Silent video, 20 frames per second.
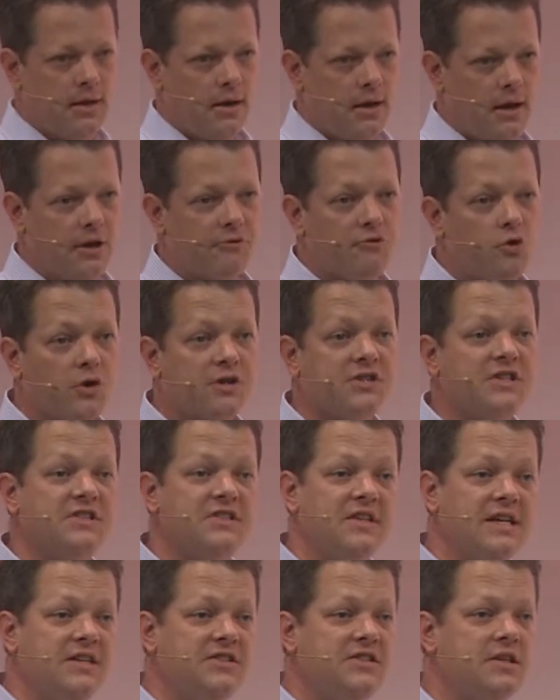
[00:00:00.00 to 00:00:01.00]
And of course,
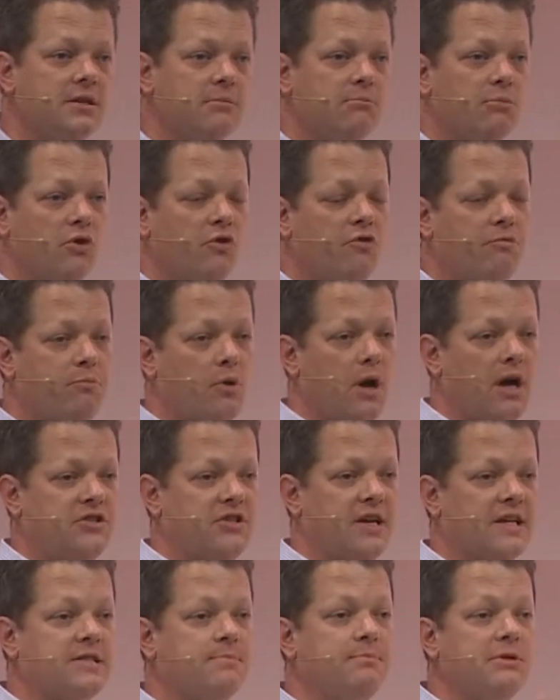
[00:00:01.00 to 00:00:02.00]
it's easy to move
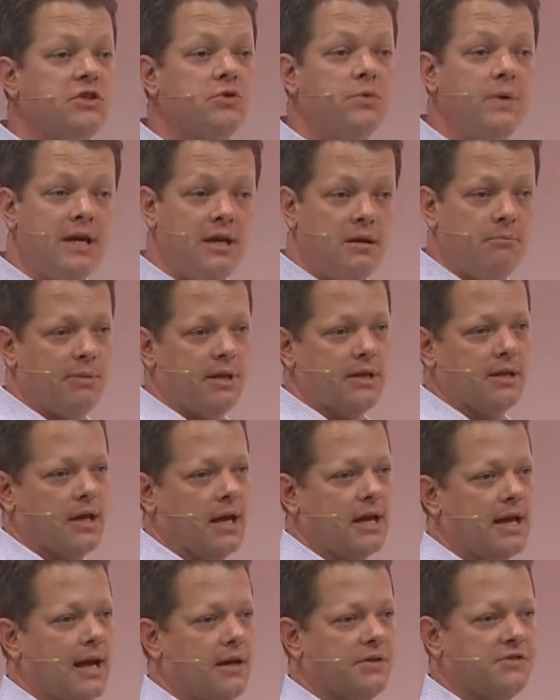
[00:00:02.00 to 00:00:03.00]
projects between billing
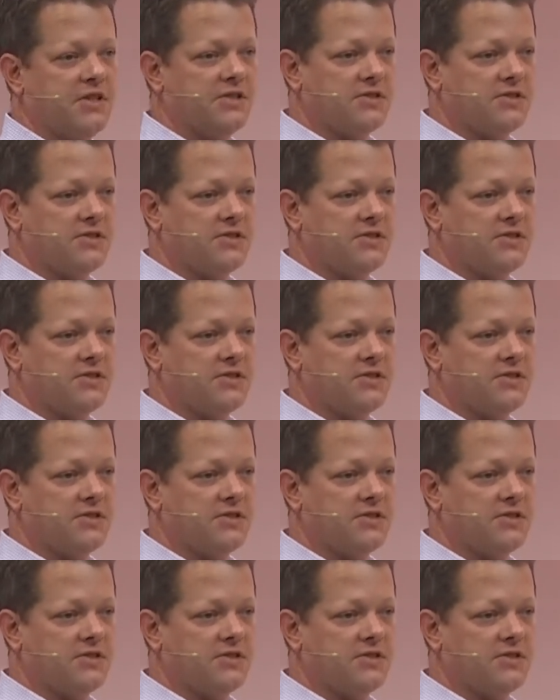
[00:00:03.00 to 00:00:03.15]
accounts.